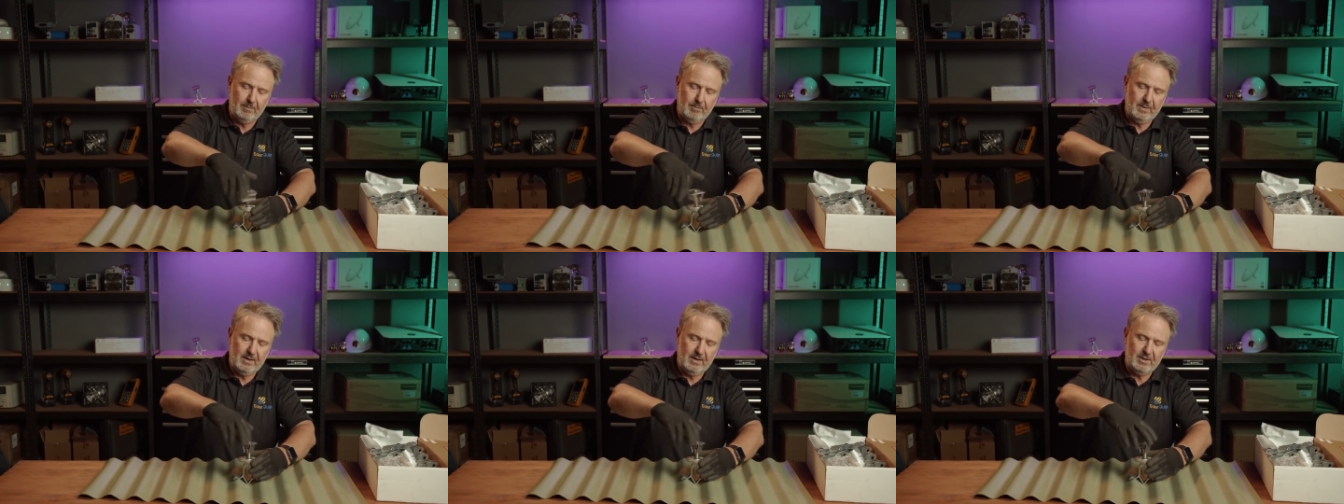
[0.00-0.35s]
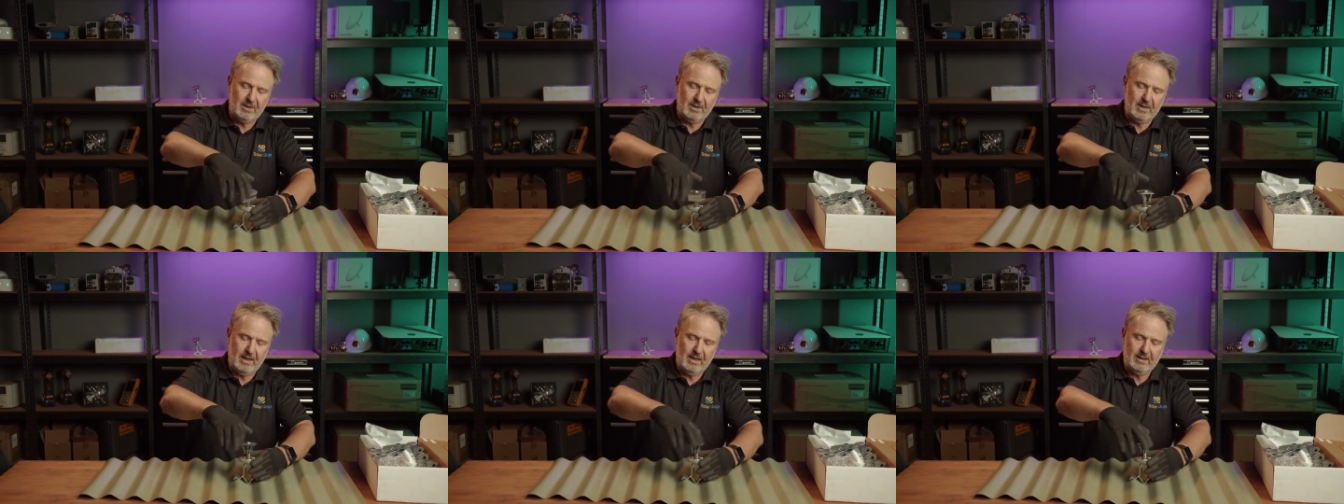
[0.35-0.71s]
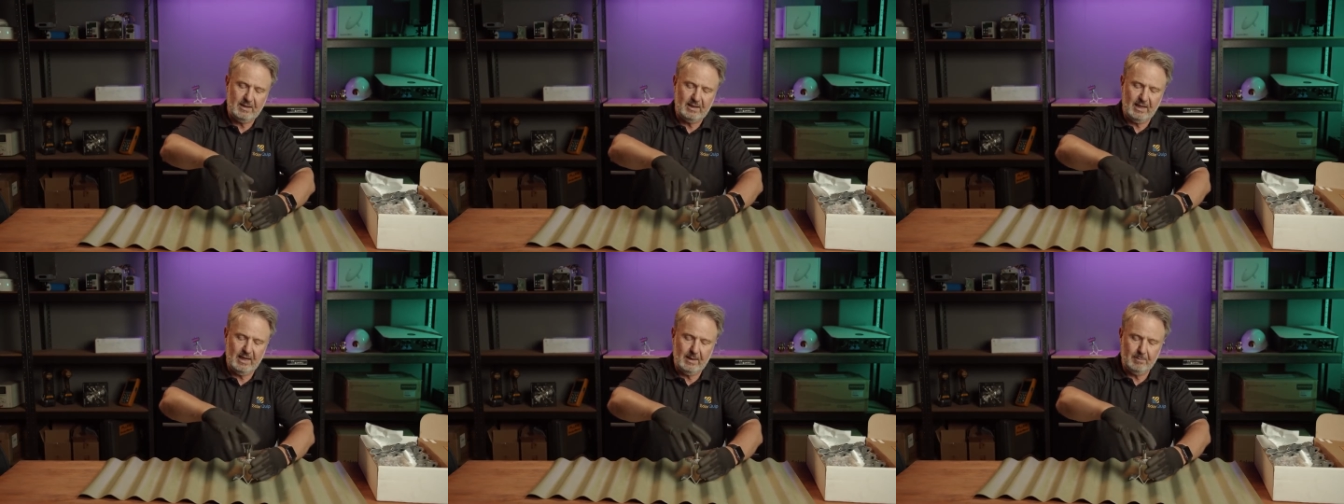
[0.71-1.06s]
mids and end
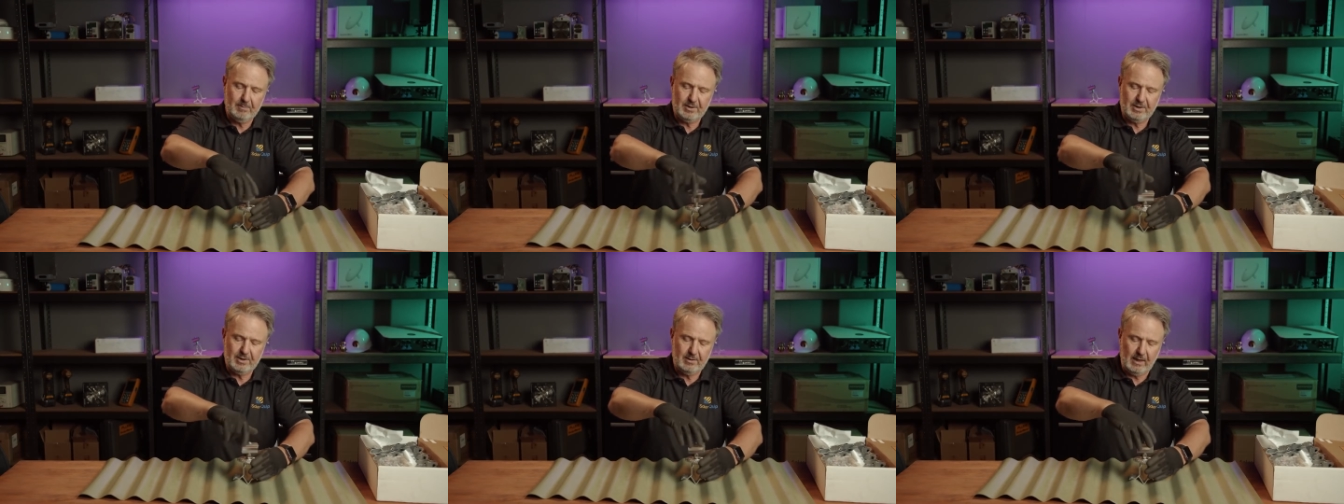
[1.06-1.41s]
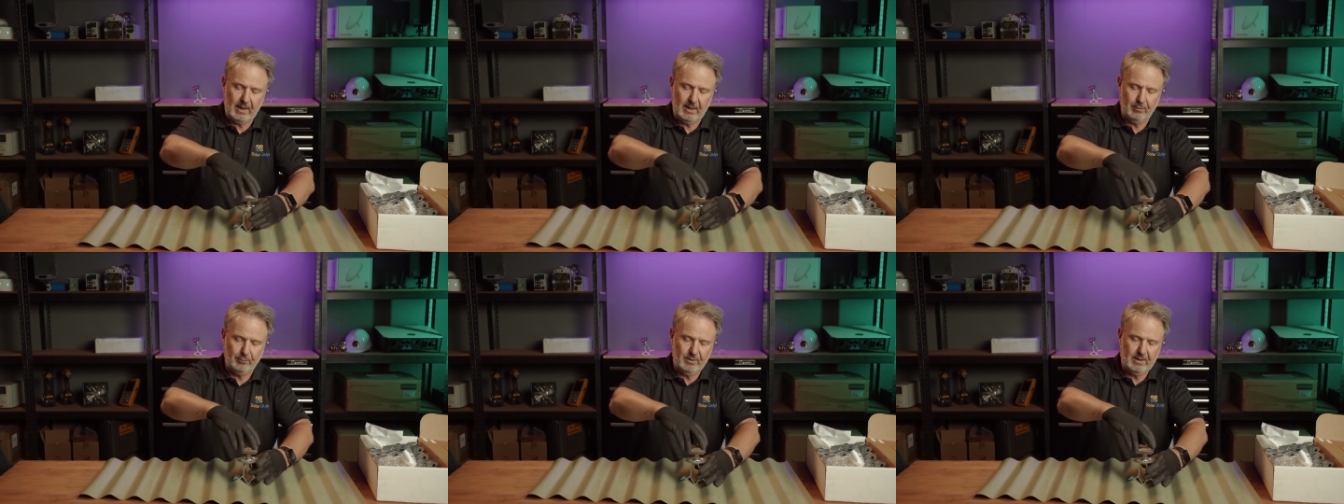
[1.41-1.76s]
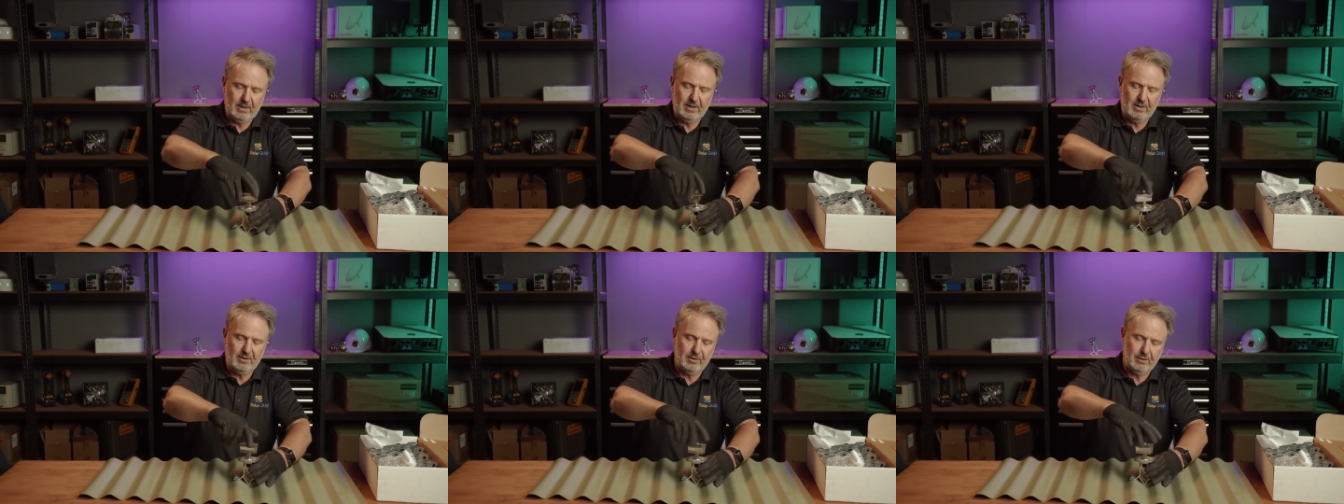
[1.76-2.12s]
clamps
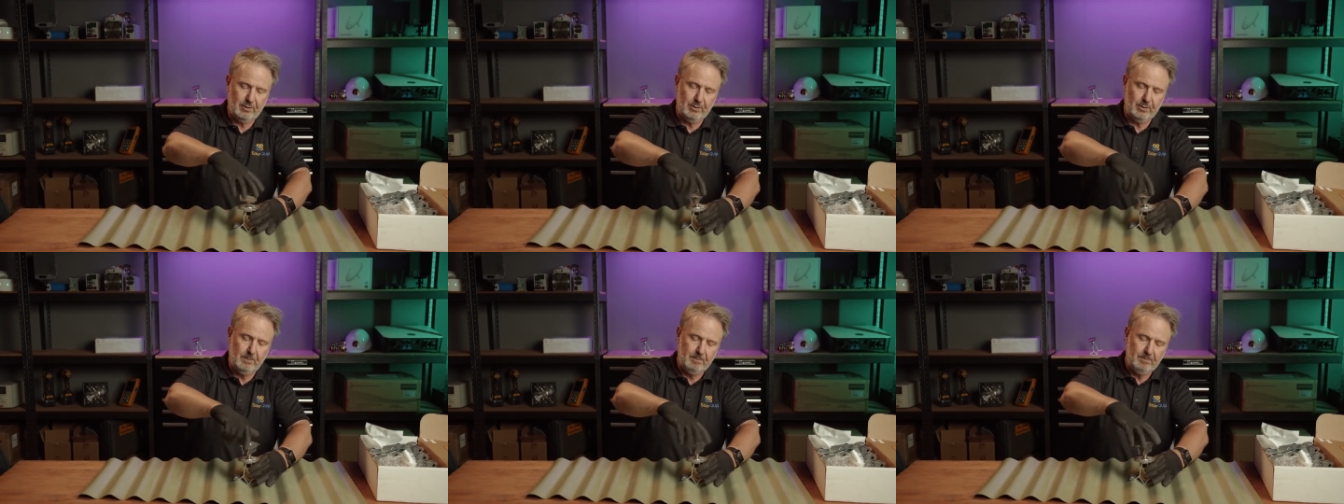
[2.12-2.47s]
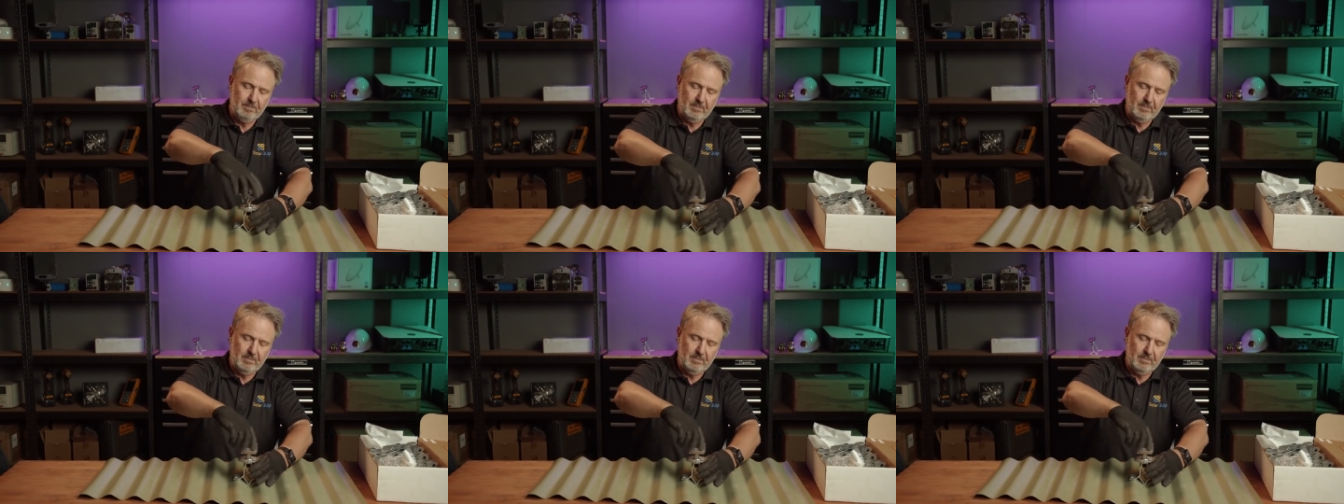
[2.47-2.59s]
ready to